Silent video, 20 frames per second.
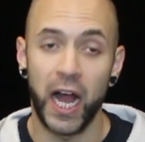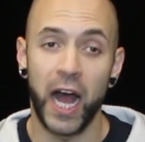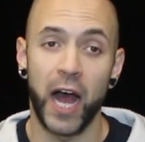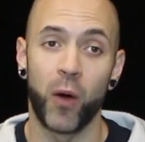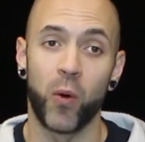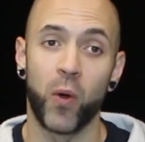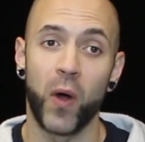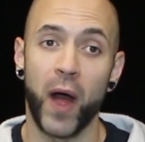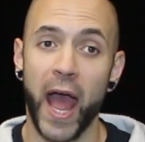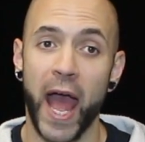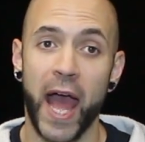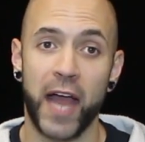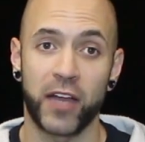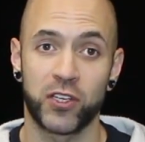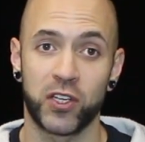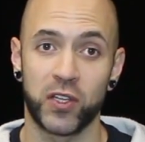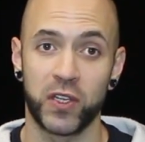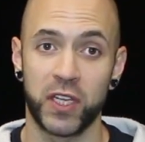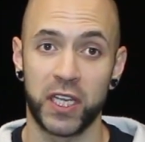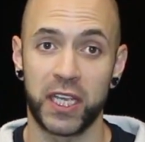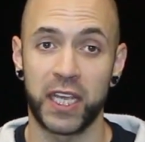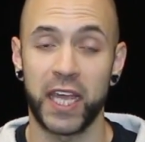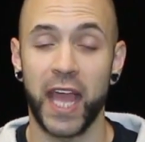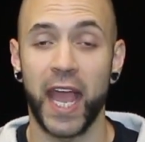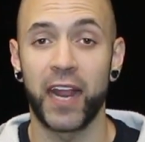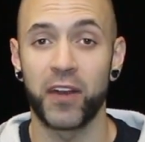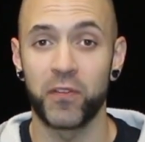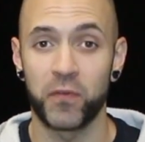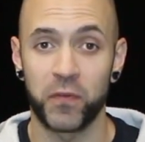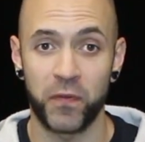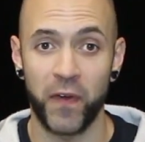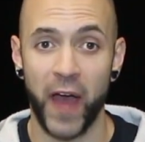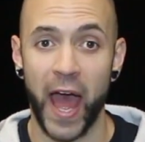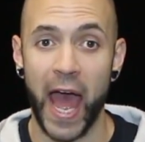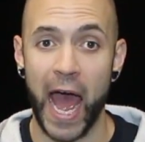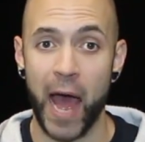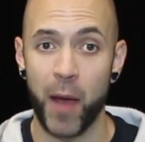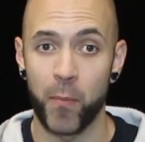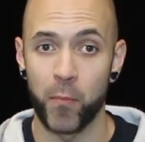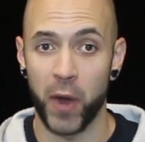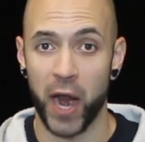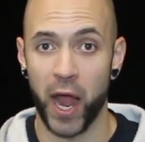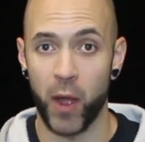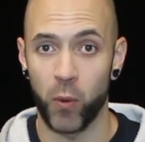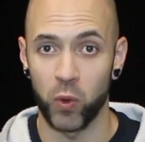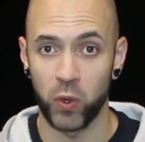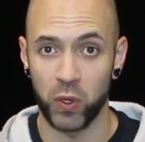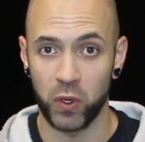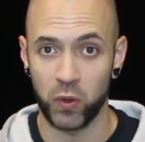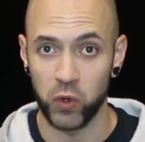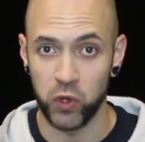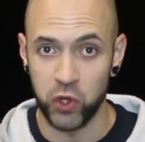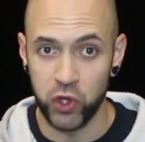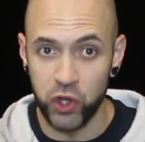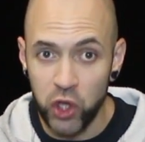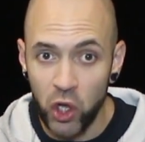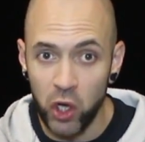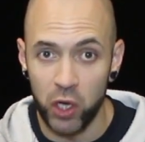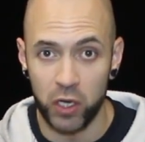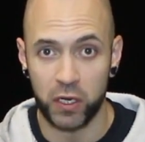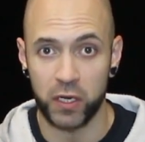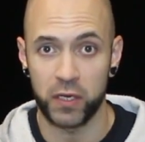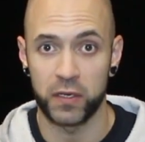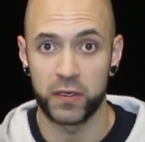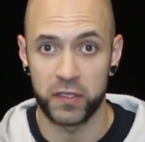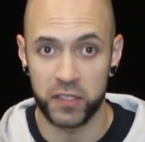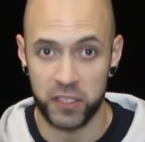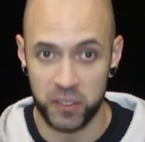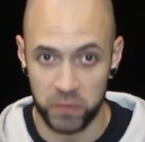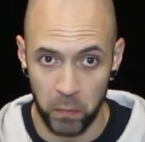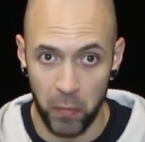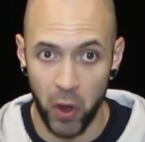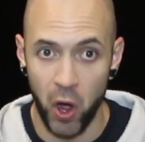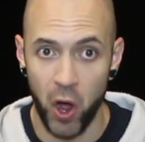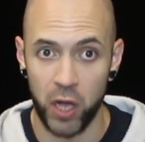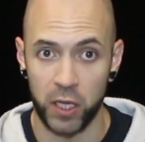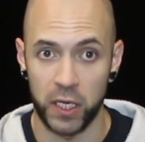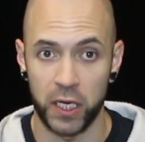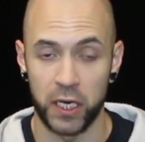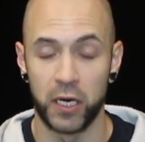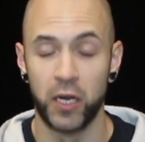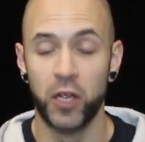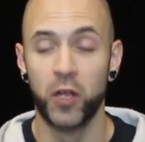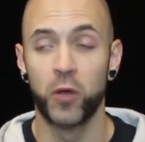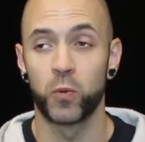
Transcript: I will actually gain fat, but I will look smaller,